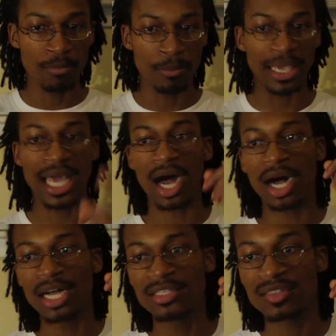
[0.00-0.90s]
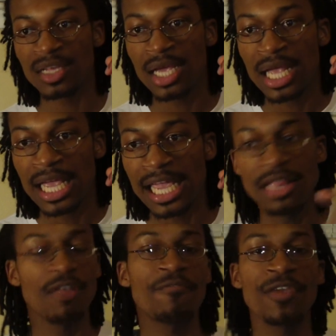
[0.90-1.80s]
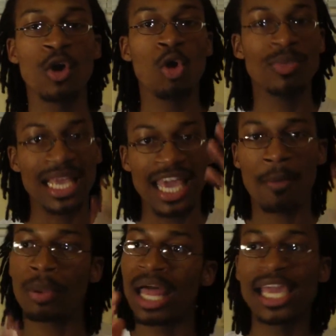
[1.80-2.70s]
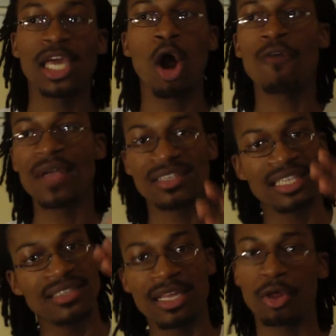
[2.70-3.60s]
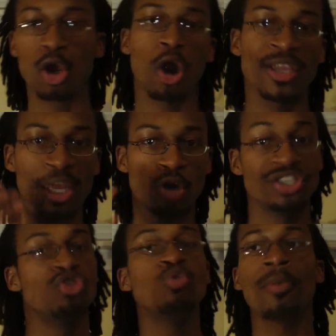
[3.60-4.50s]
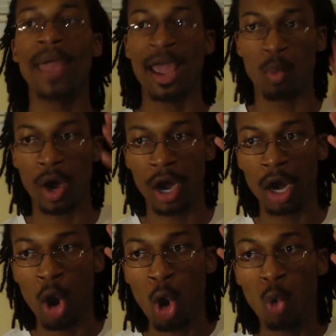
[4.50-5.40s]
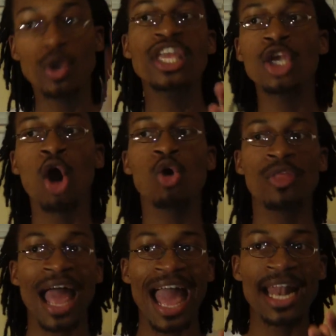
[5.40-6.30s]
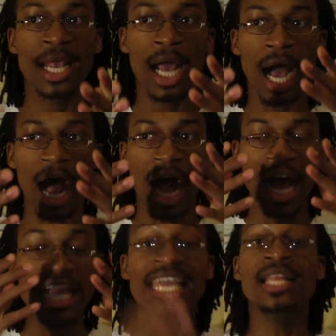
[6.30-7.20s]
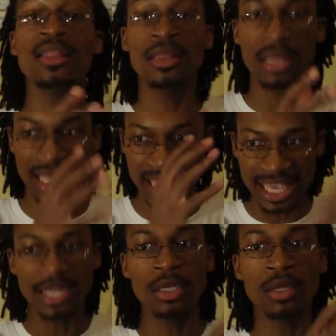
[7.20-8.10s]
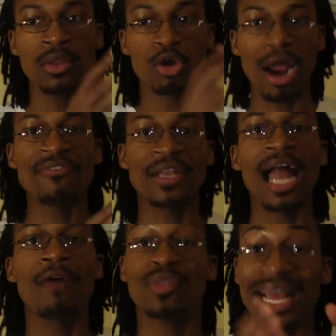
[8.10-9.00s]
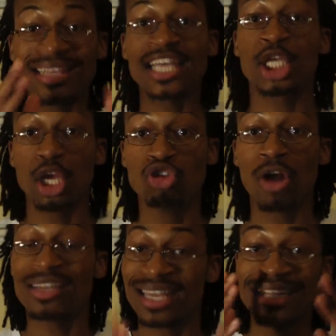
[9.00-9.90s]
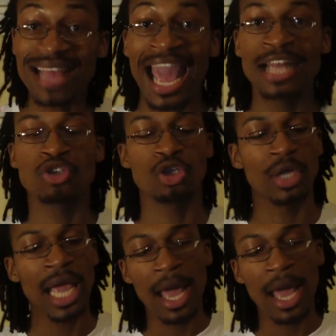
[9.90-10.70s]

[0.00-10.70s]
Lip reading: Because in the film they kept playing it off as he's either Clark Kent or Superman, where we know that in the graphic novel that's actually addressed and it's answered,